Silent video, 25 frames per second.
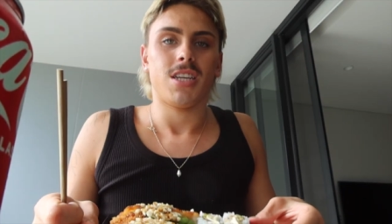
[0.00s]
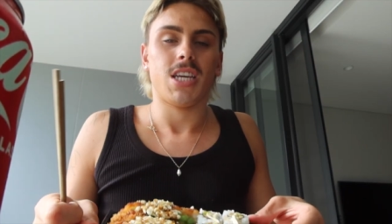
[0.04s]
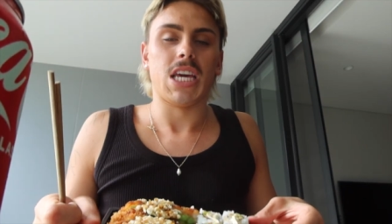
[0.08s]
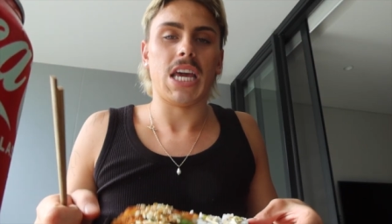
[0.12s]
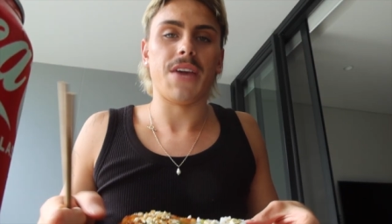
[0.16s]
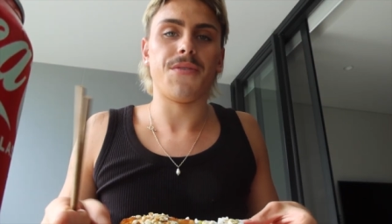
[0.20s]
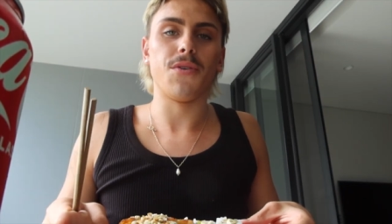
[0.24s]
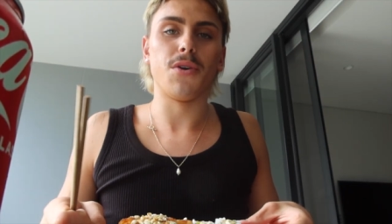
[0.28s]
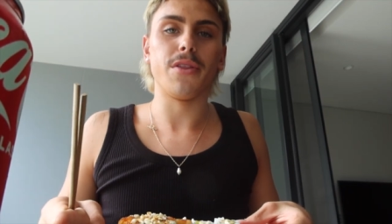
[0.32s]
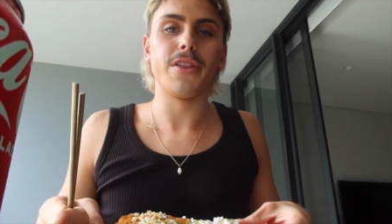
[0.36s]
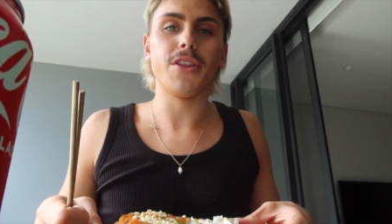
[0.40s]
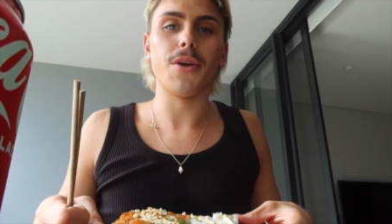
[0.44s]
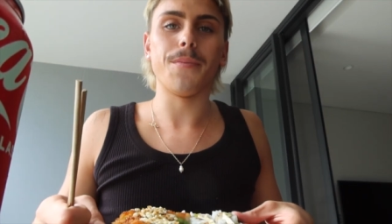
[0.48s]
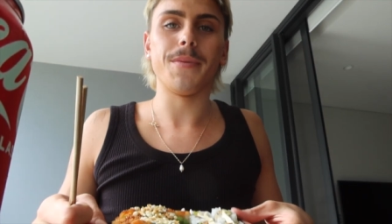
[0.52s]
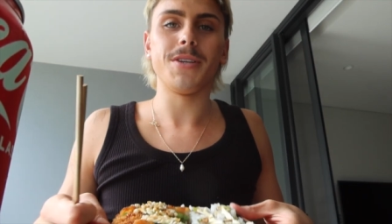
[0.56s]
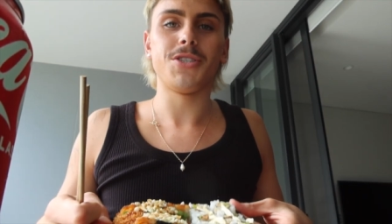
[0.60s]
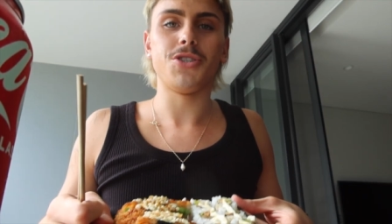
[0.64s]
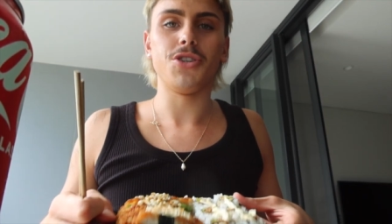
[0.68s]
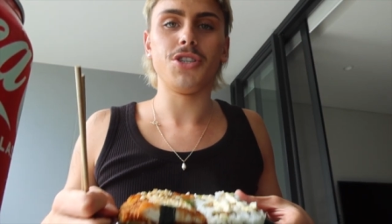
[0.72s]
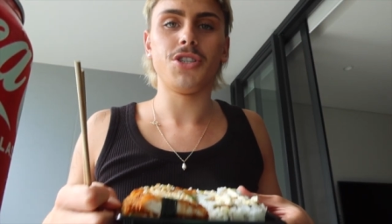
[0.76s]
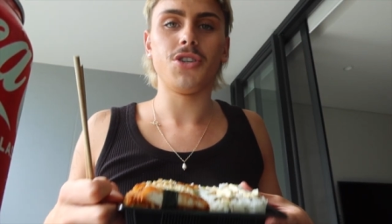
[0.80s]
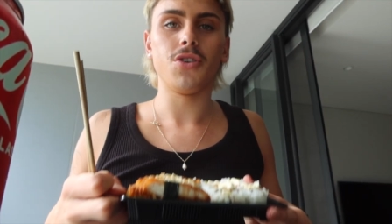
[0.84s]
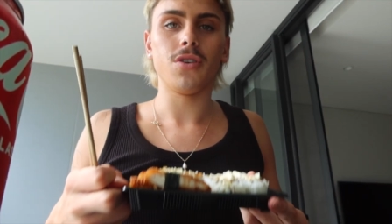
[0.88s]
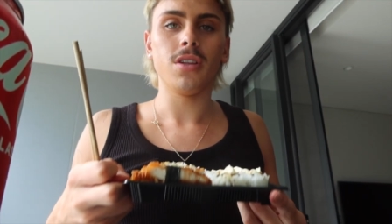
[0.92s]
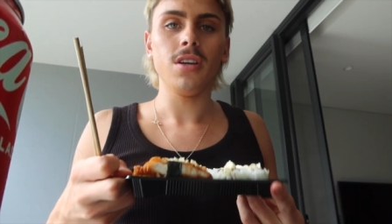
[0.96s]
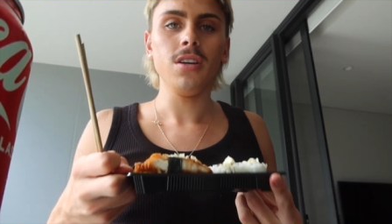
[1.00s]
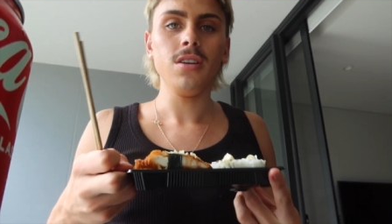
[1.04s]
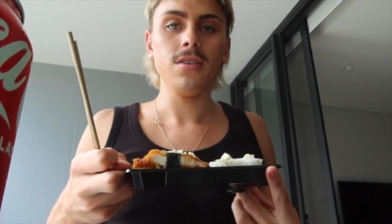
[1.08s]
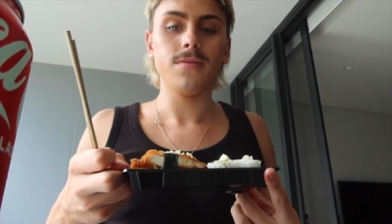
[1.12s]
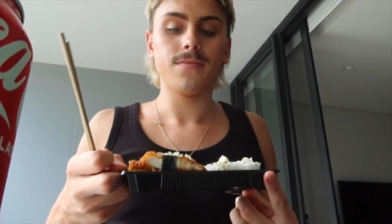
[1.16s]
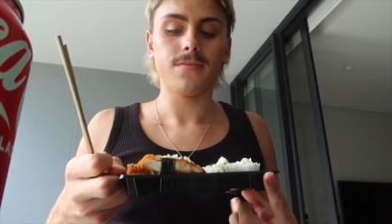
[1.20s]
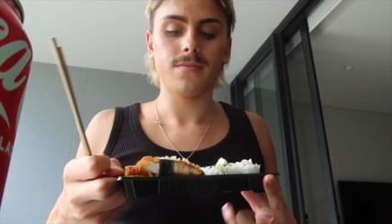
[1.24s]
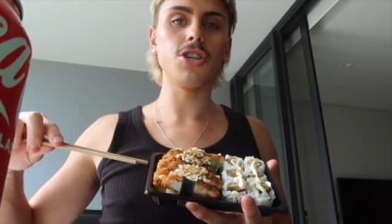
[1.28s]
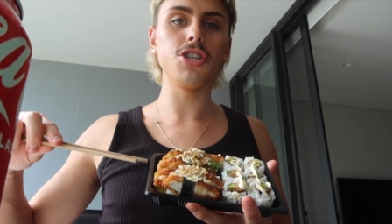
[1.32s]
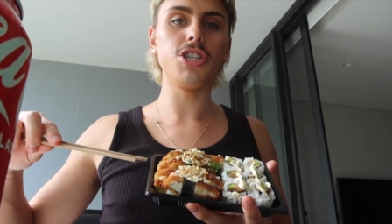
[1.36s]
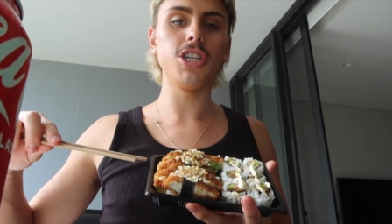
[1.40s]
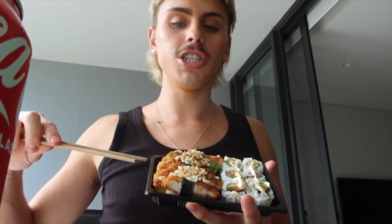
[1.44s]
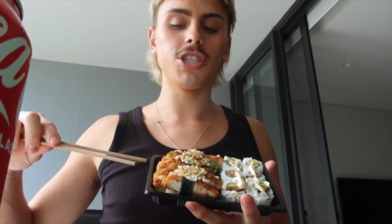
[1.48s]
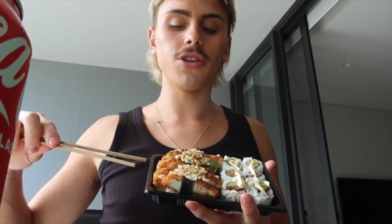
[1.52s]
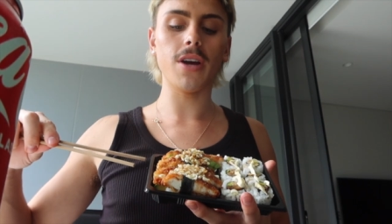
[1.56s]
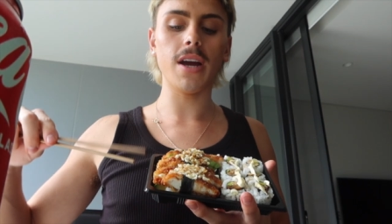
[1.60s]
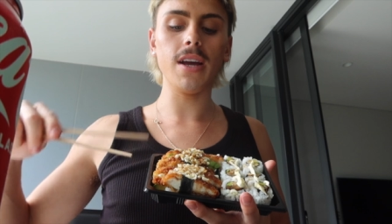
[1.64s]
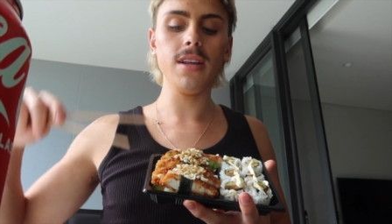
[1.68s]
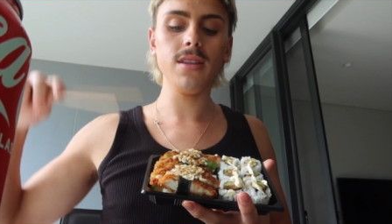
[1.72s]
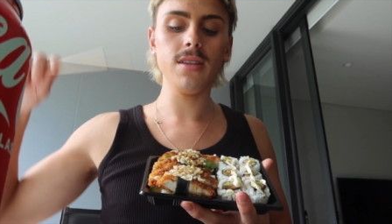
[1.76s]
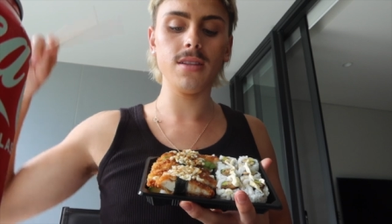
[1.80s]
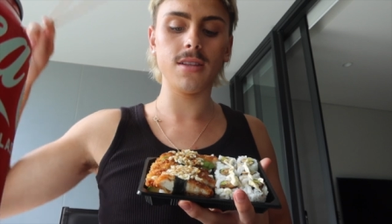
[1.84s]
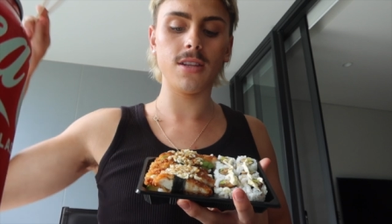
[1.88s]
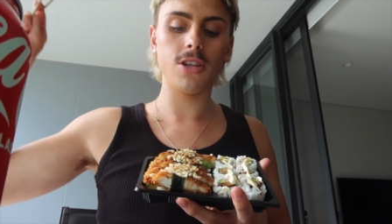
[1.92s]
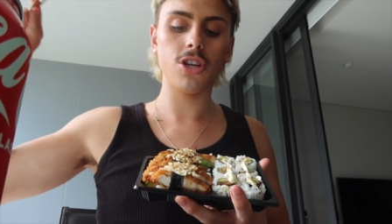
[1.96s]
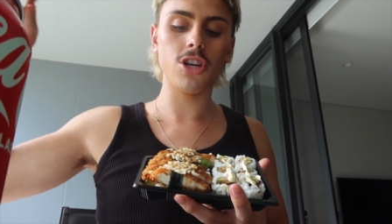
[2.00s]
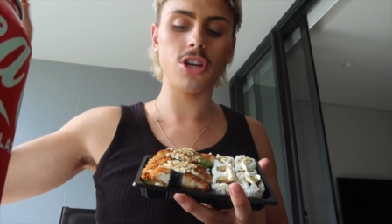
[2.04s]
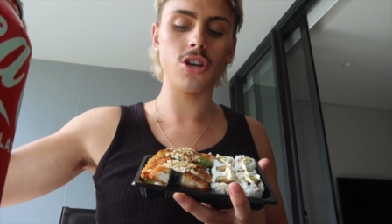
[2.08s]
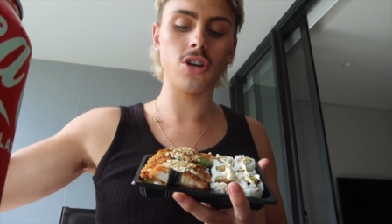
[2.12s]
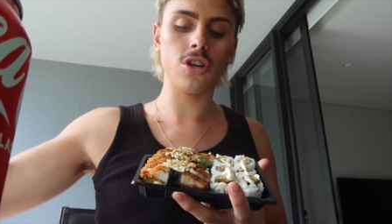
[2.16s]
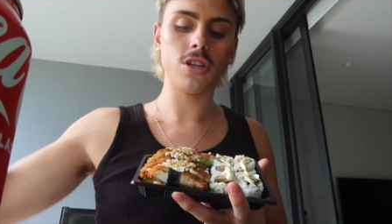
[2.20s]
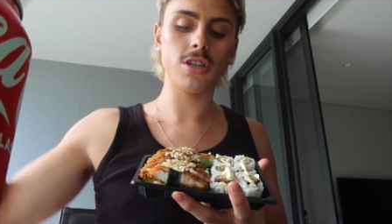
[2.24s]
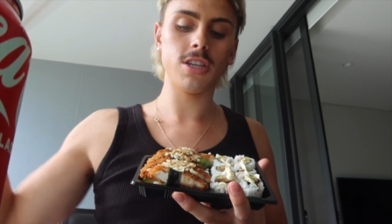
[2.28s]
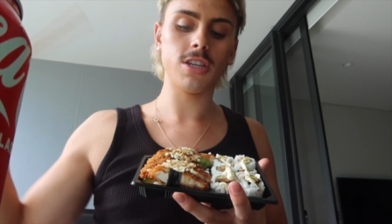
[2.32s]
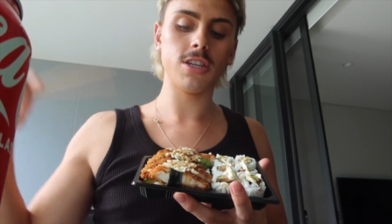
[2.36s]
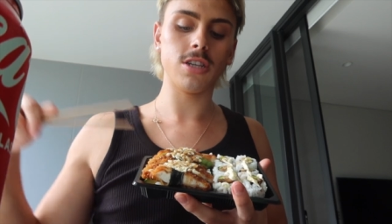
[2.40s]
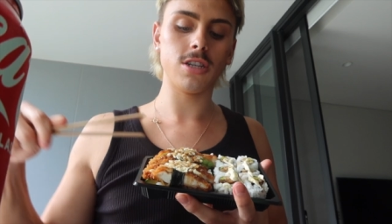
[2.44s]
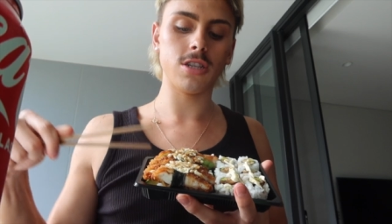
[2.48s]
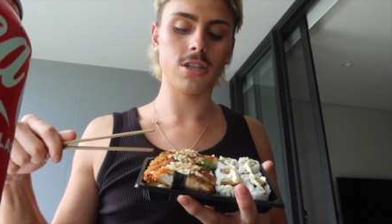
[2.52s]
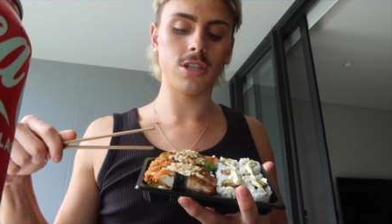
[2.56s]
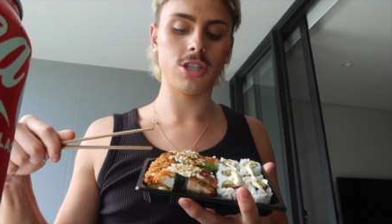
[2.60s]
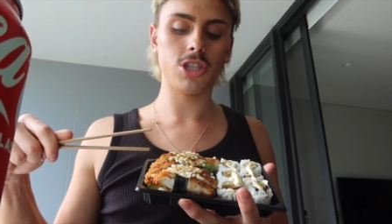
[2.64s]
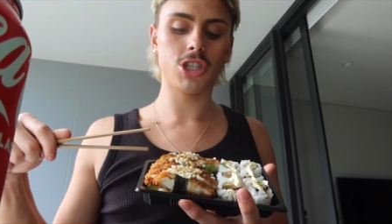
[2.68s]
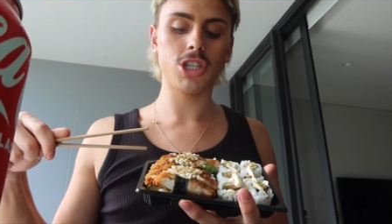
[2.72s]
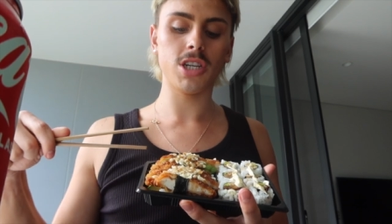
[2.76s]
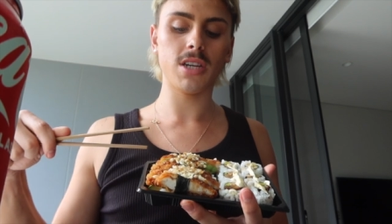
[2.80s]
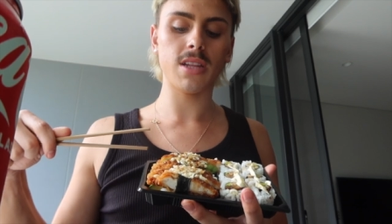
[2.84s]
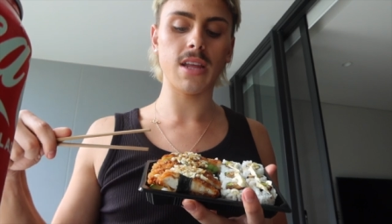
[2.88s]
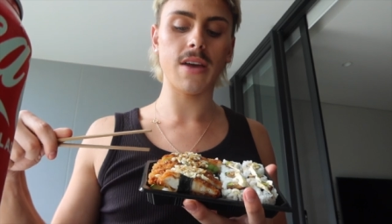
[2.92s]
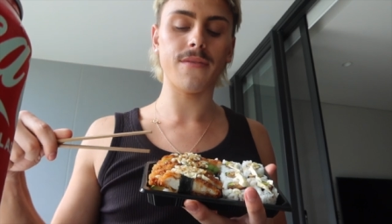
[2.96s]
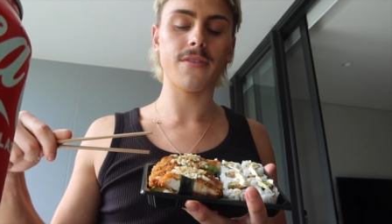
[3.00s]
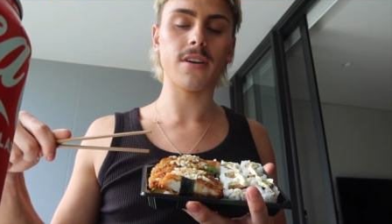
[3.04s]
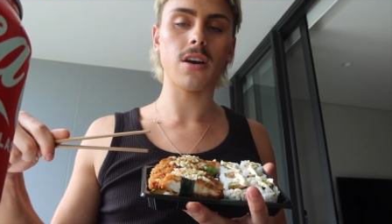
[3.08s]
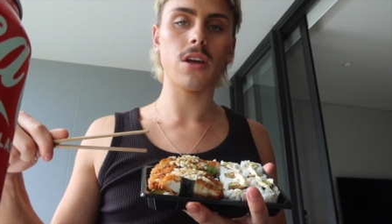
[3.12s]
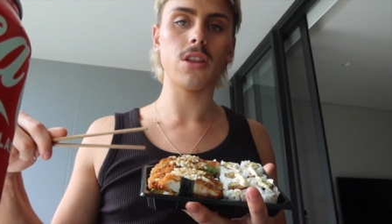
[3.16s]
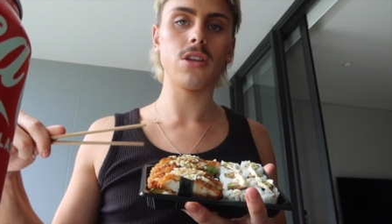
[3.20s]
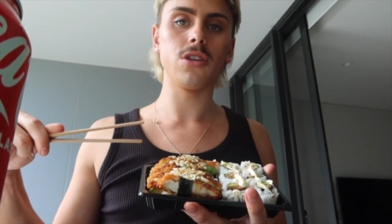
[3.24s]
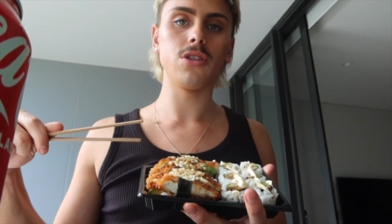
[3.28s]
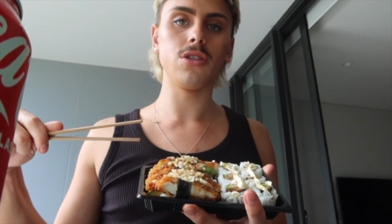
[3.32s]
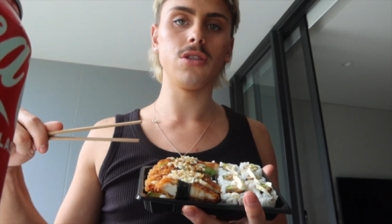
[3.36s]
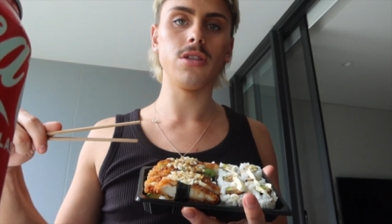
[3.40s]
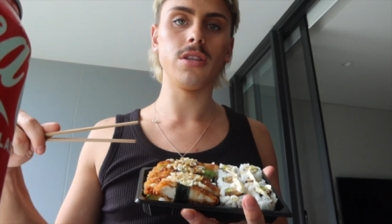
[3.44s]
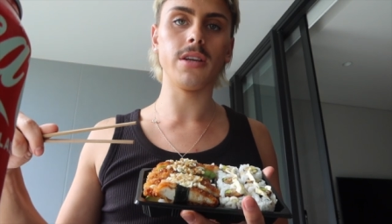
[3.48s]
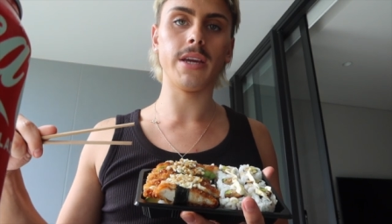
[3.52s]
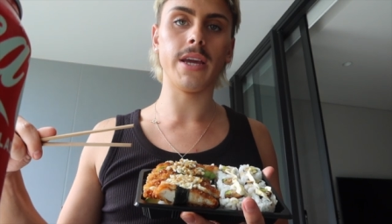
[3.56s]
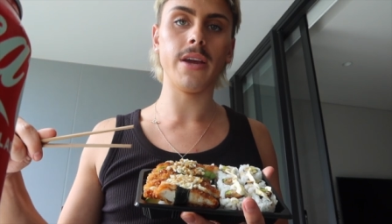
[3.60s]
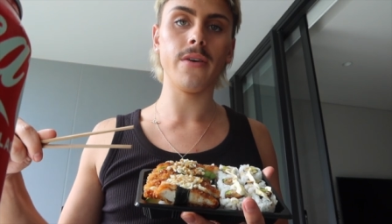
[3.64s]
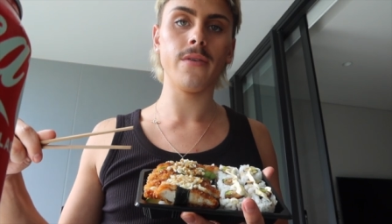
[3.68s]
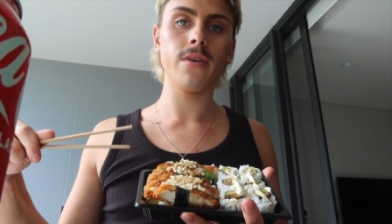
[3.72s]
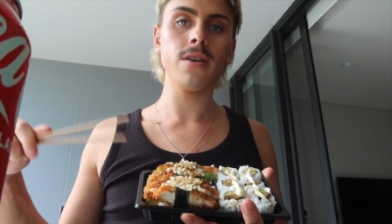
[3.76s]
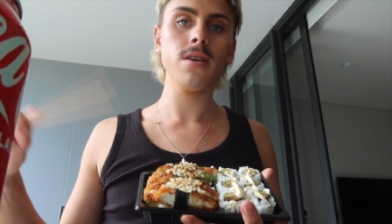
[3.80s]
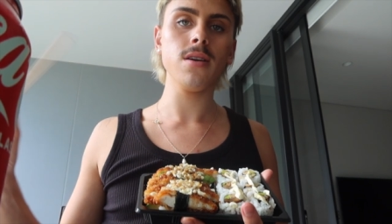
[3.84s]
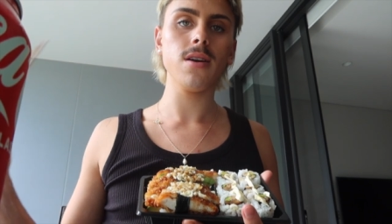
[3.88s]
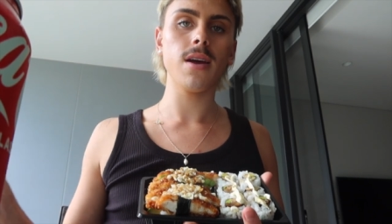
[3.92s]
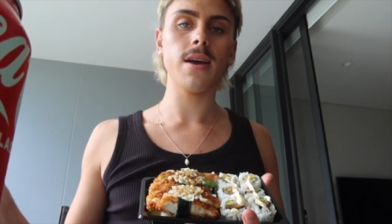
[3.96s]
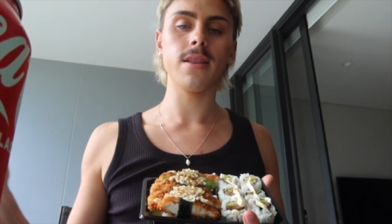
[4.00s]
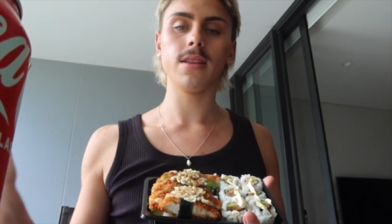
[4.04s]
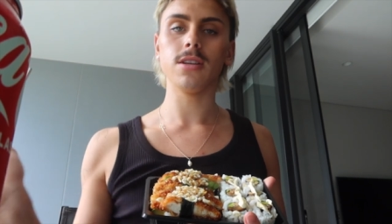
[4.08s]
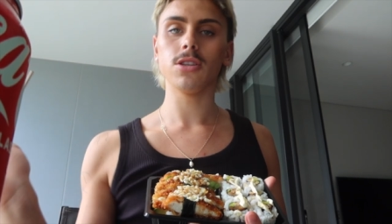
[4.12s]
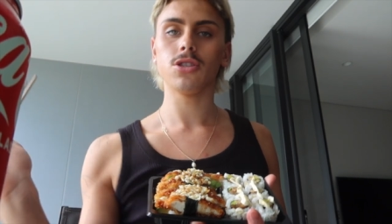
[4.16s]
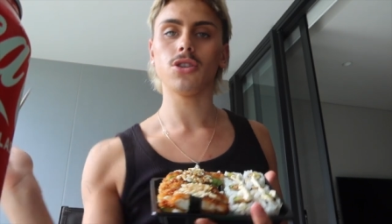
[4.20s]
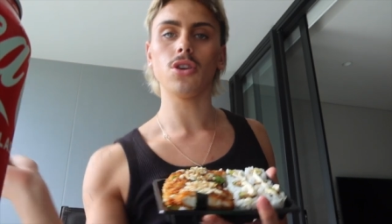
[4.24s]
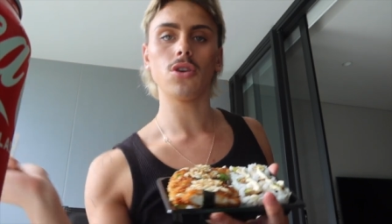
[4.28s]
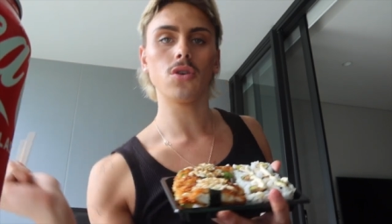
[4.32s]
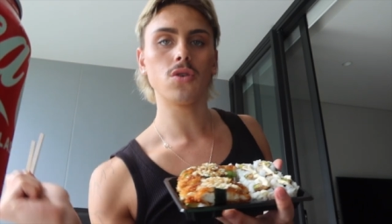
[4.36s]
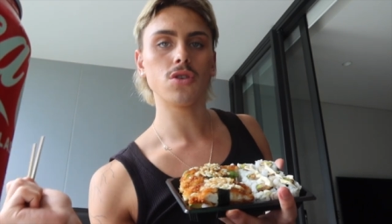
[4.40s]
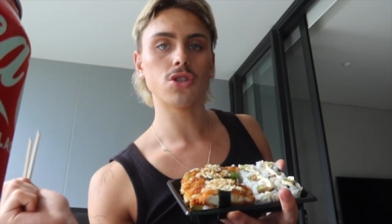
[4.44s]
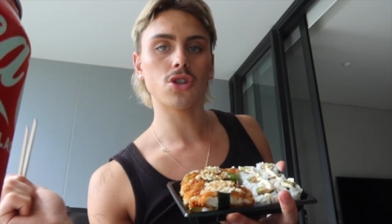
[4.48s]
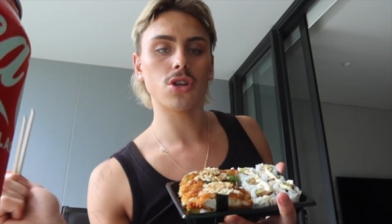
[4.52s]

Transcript: If you're on the sushi order, sushi train, you got the chicken avocado nigiri, and it's so good.